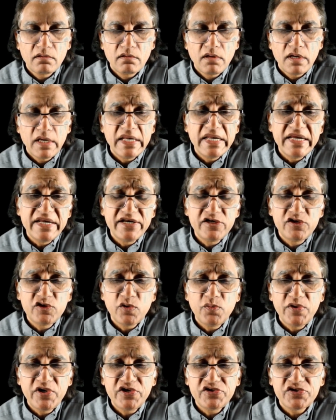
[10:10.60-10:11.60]
He needed to
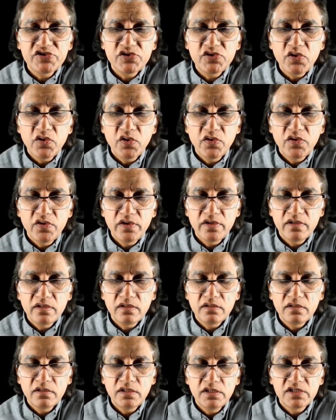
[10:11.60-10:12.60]
be restored,
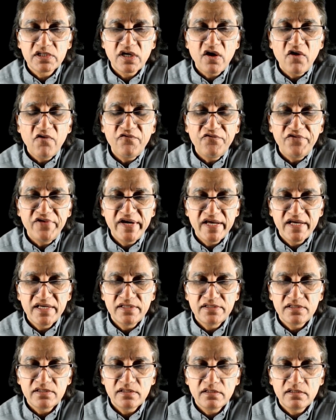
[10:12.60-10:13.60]
his
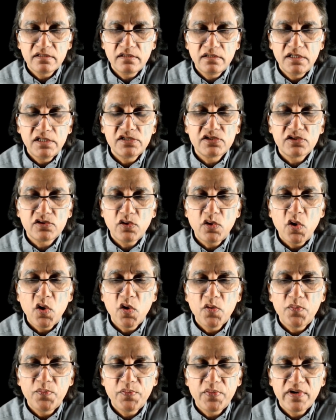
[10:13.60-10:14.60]
confidence, his
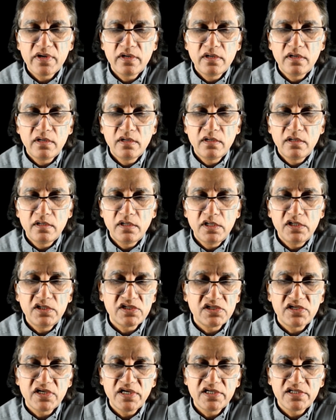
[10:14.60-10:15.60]
hope,
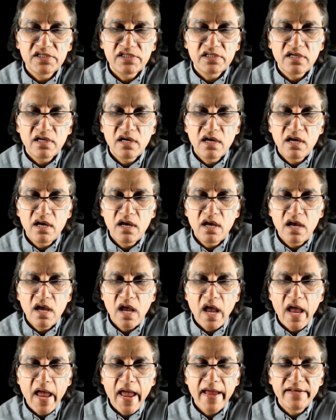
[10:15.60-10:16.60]
his trust,
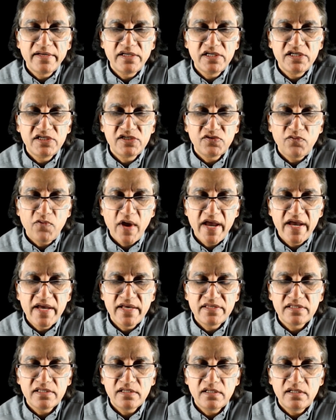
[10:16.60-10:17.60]
and his
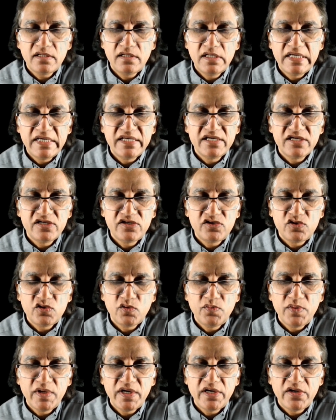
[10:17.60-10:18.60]
faith needed to
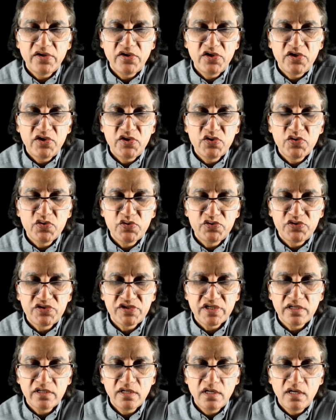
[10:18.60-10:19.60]
be
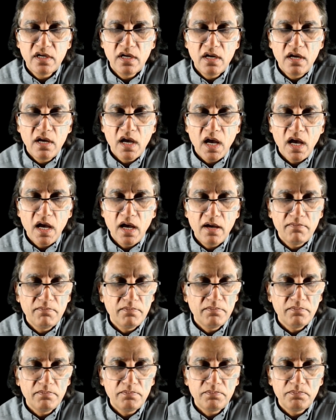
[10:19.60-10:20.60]
renewed
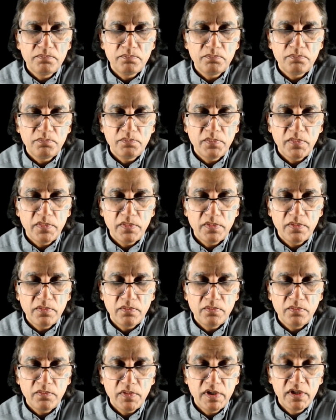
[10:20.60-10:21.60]
in
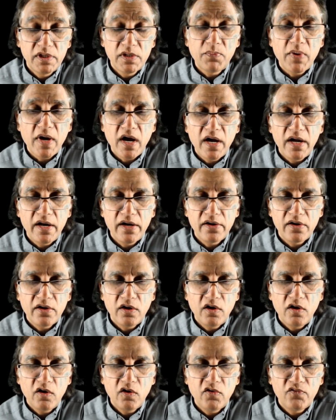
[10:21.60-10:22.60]
the power
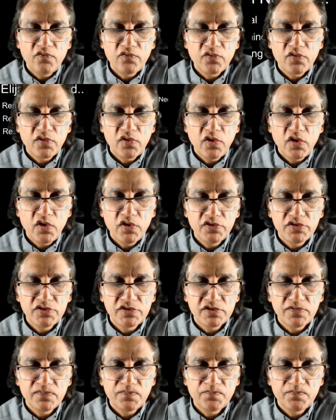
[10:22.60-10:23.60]
of God.